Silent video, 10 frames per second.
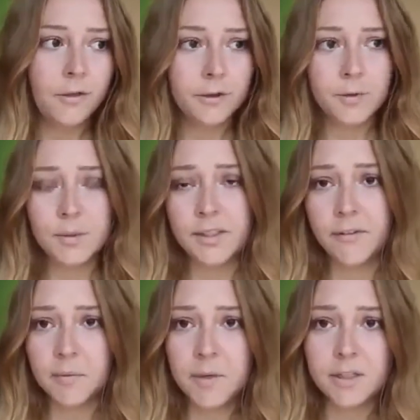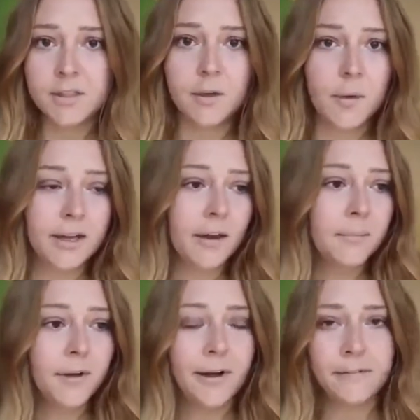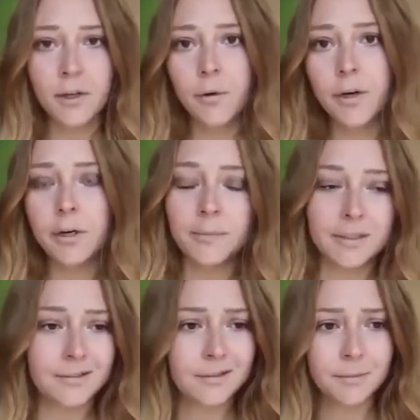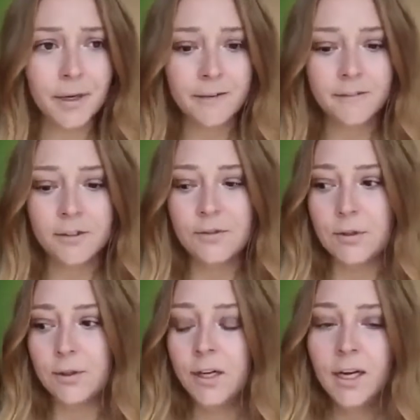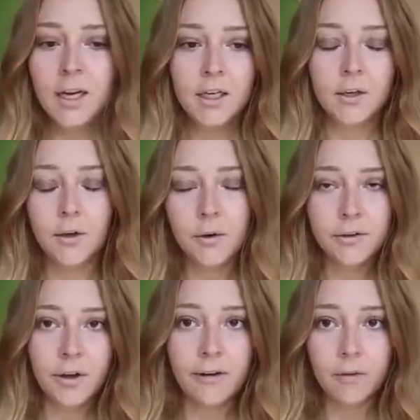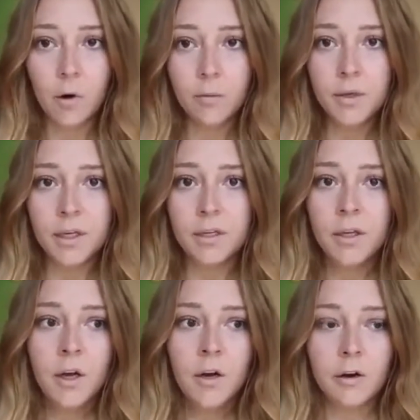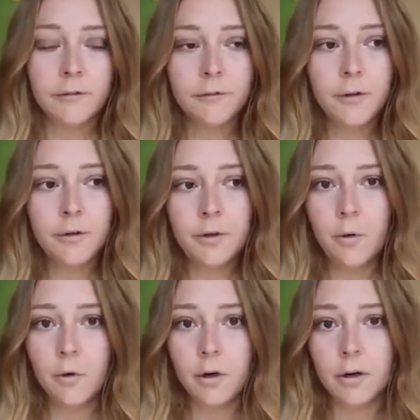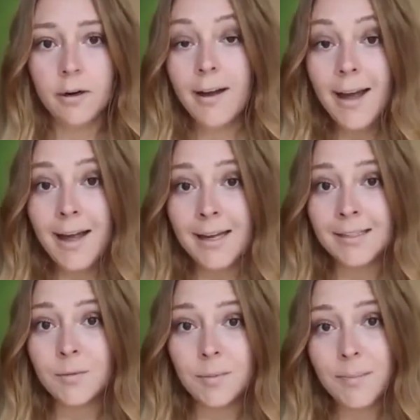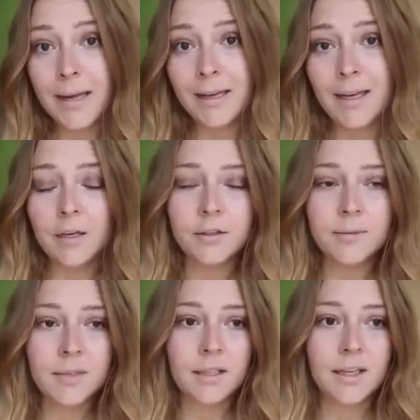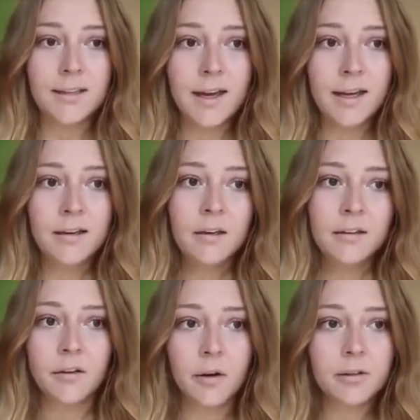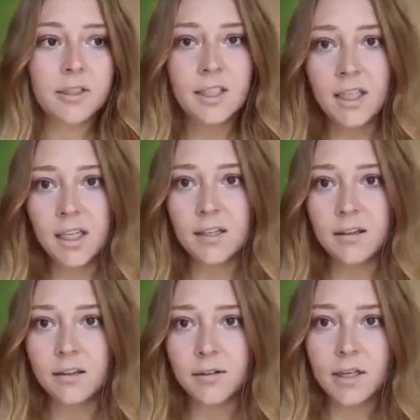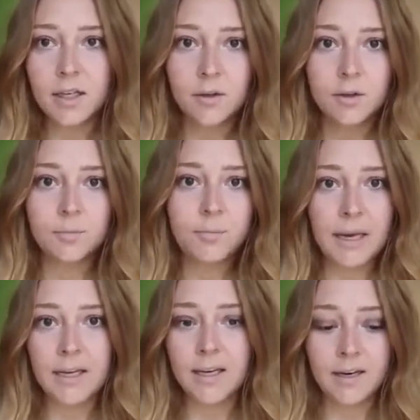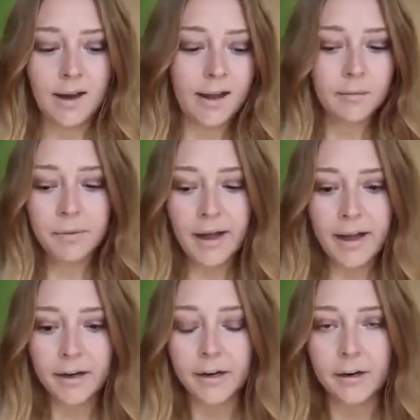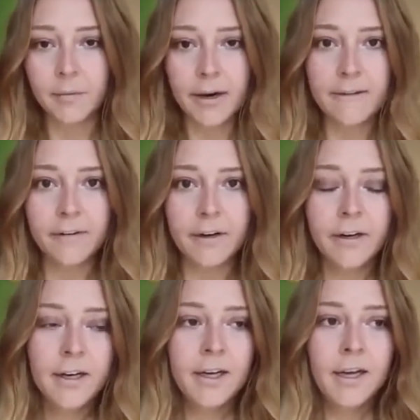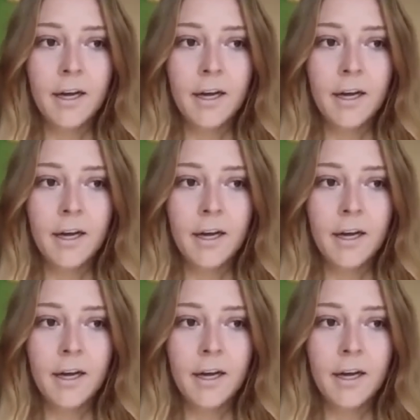those specific meals. They'll wake up, they'll have yogurt because it's a breakfast food, you know, or they'll have oatmeal or fruit or eggs with bacon or something like that. They'll go out to eat and they'll get a huge bacon and egg platter or whatever.